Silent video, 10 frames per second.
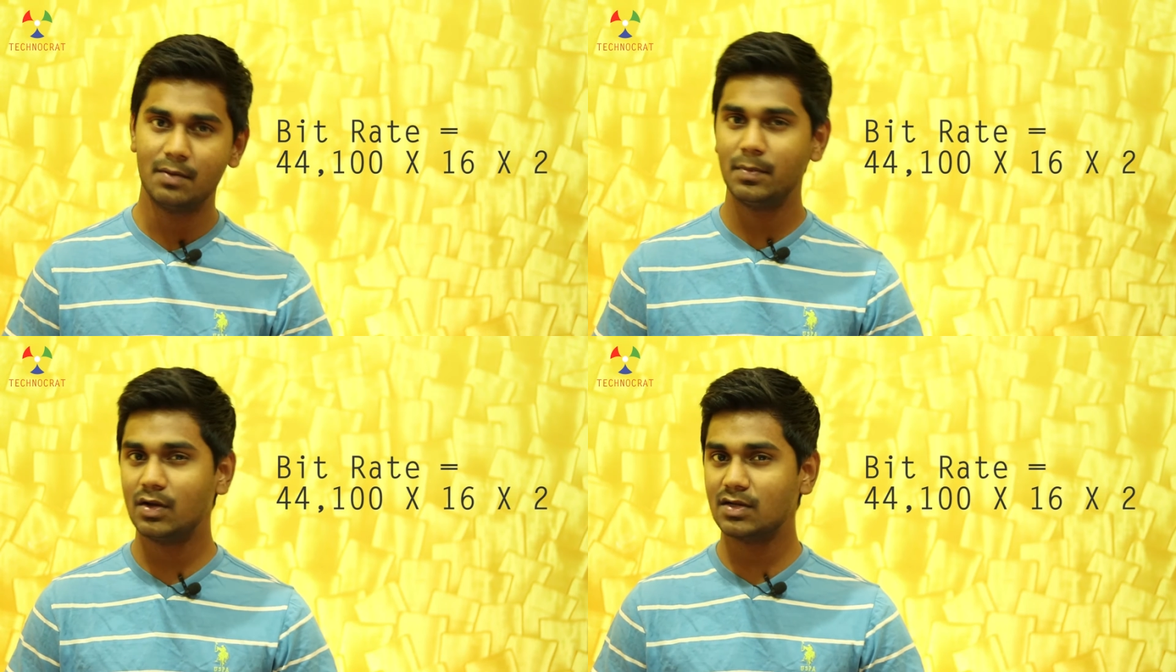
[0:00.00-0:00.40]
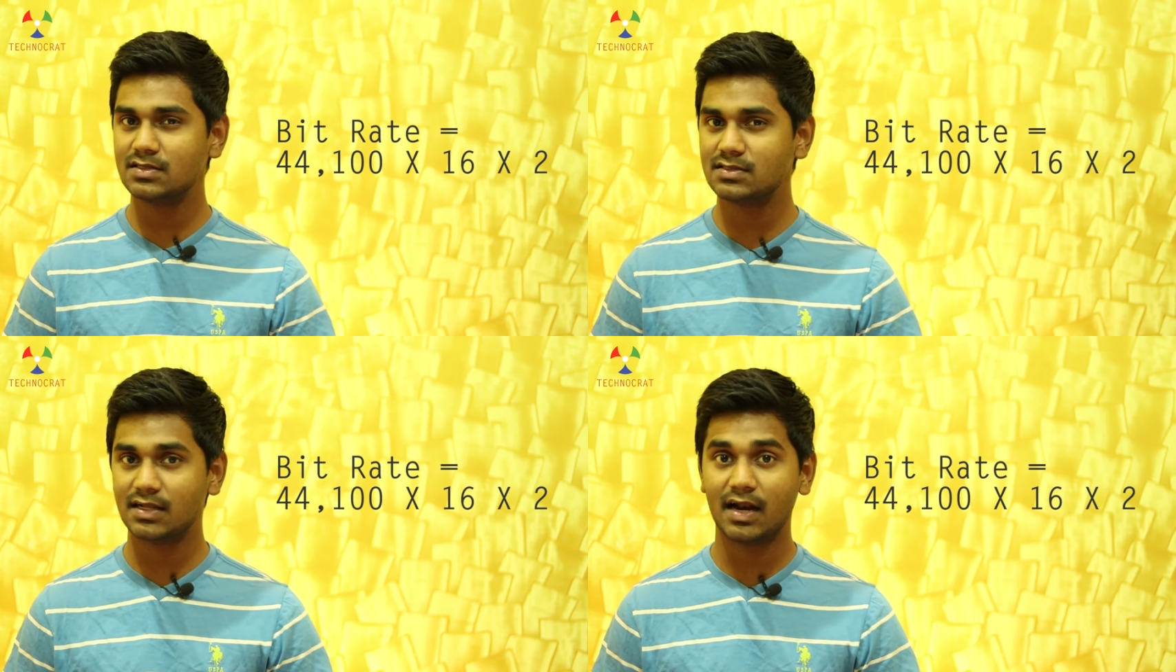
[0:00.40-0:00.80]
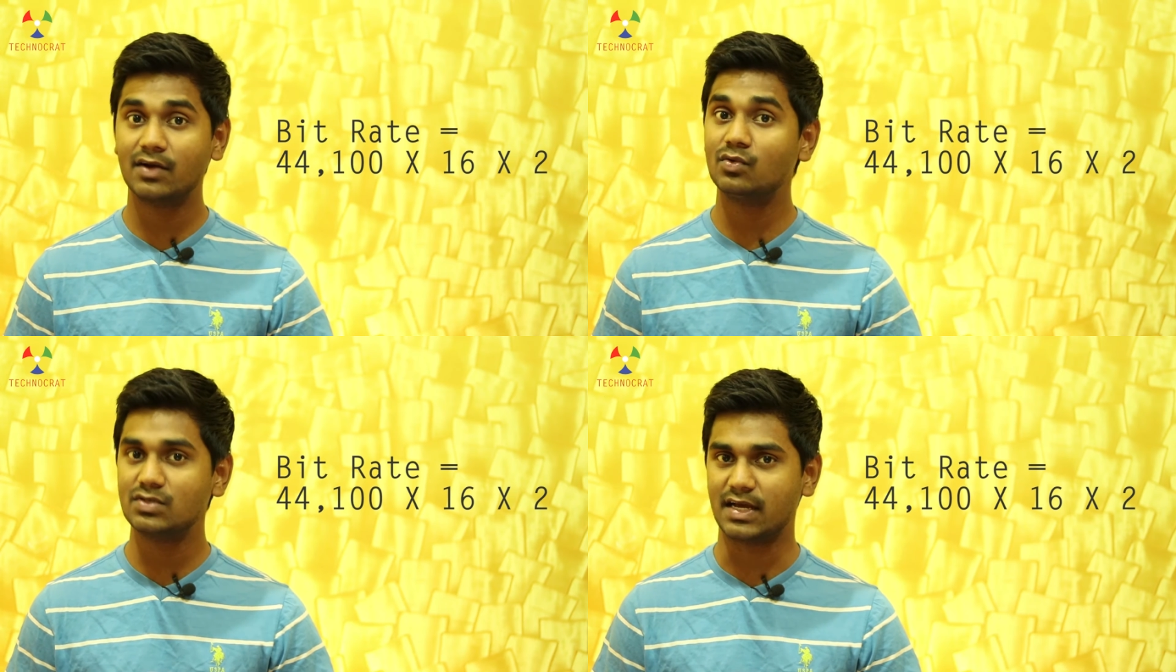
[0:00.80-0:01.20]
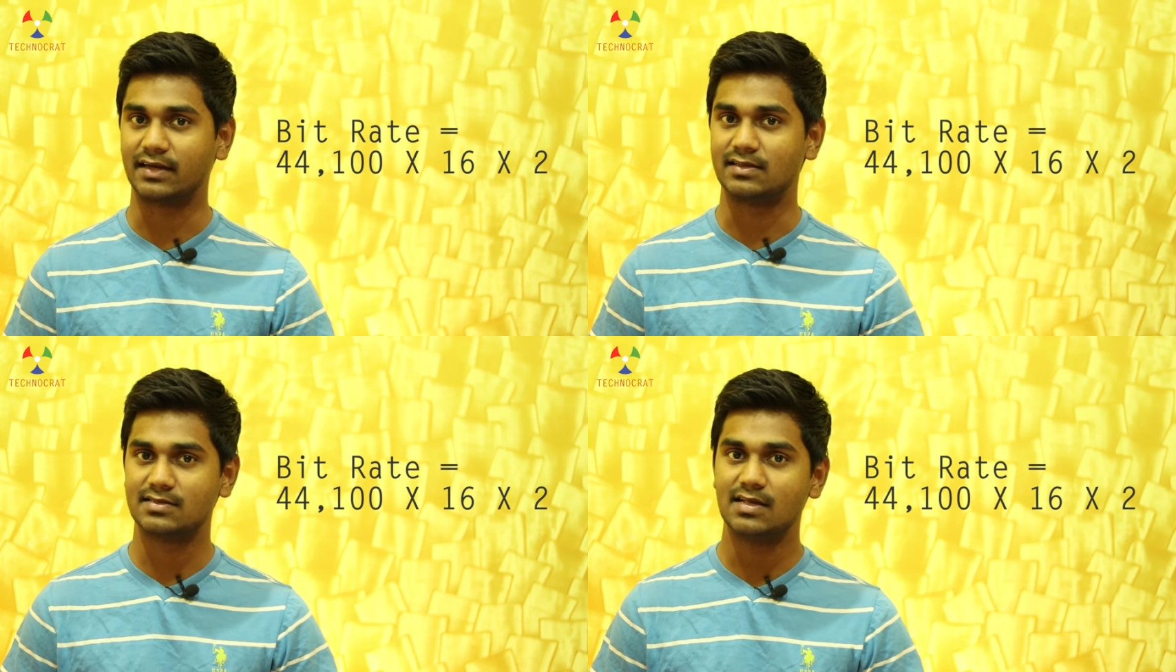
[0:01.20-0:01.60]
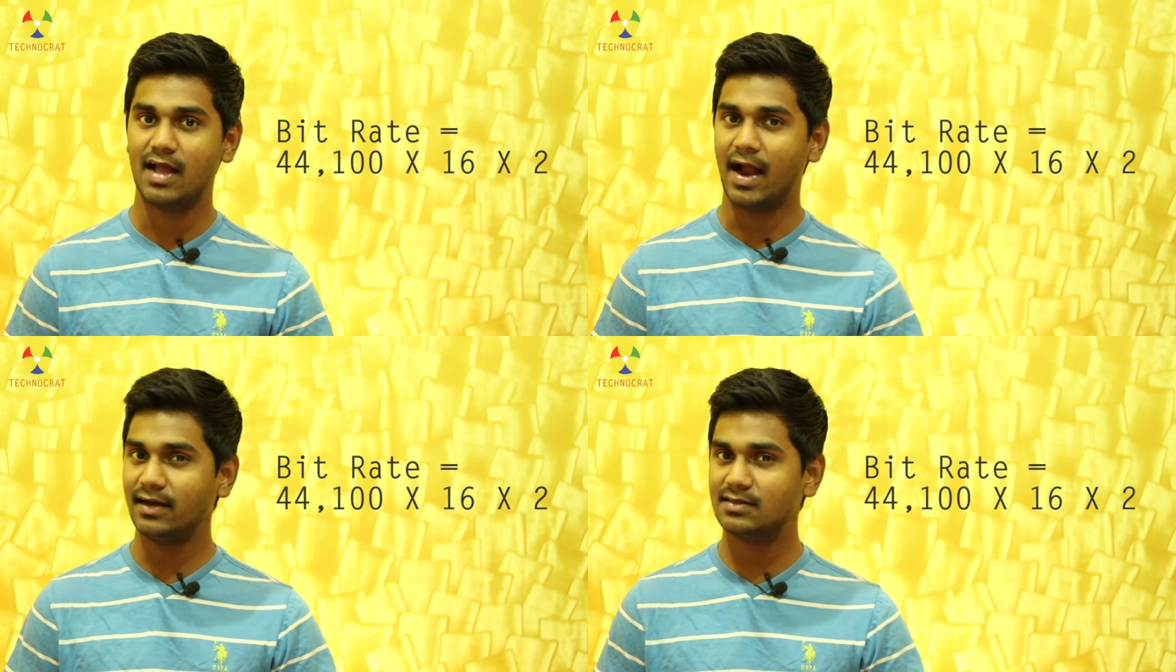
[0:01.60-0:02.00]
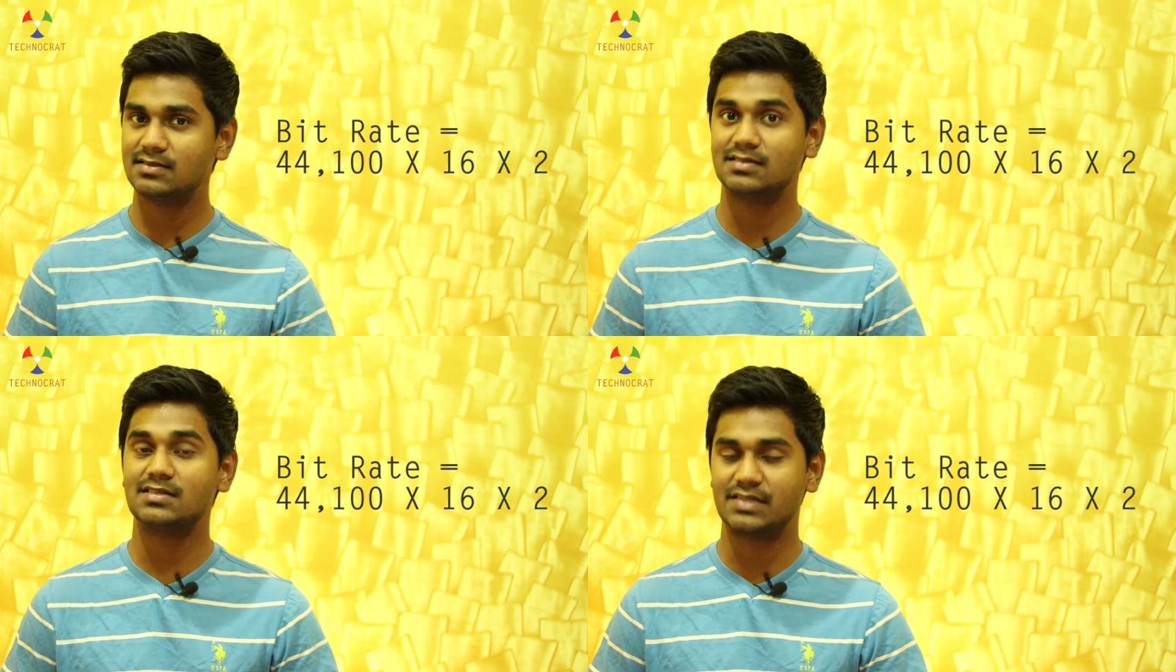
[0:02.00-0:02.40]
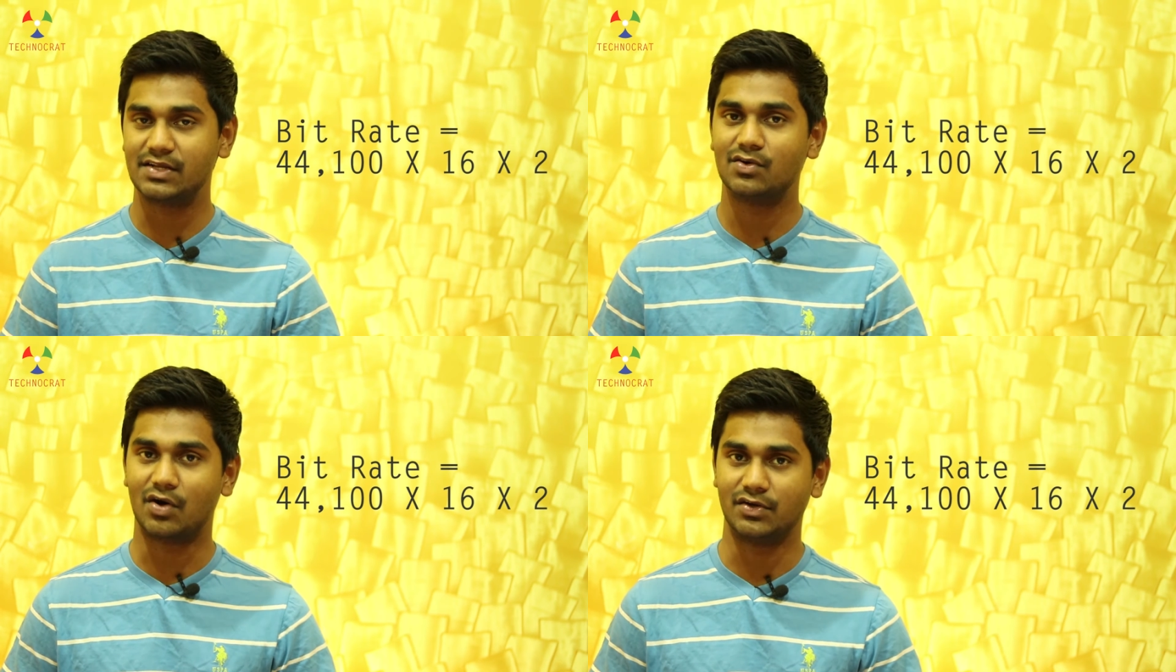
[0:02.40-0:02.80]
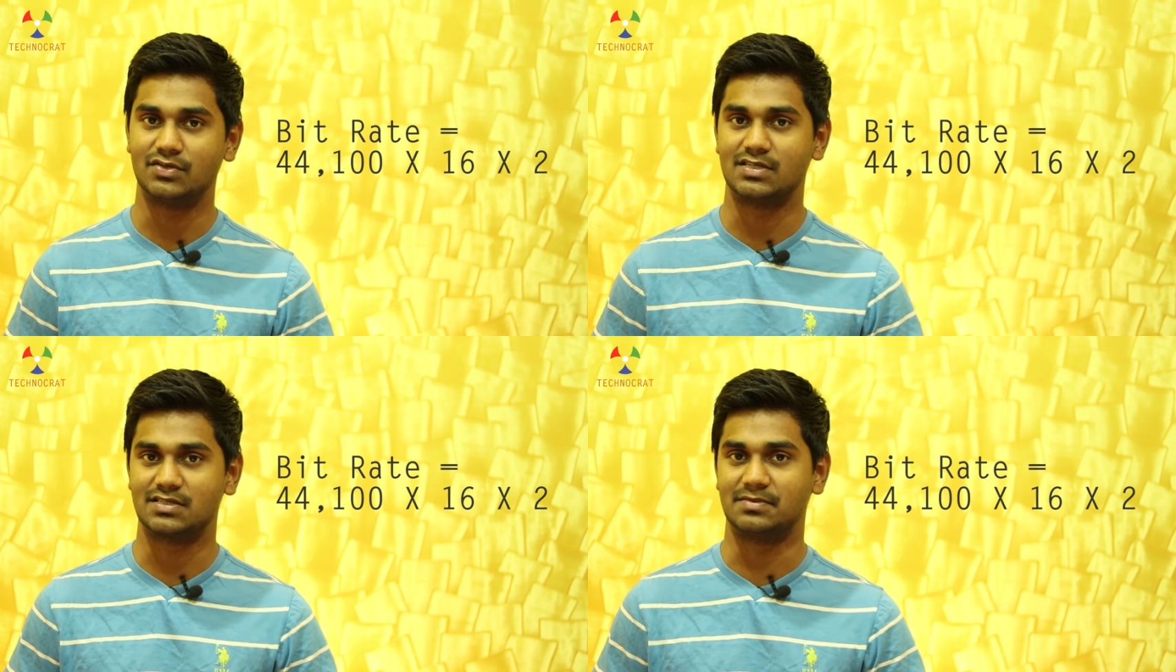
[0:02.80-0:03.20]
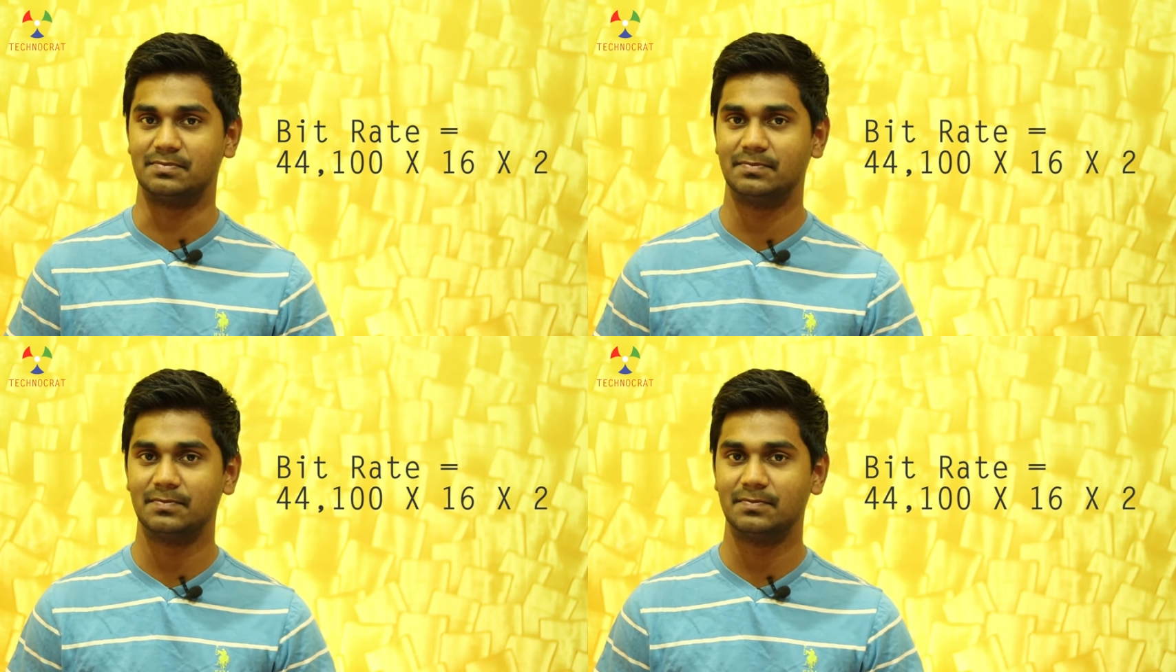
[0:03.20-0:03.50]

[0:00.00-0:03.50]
because there are 2 channels and this is a stereo audio system.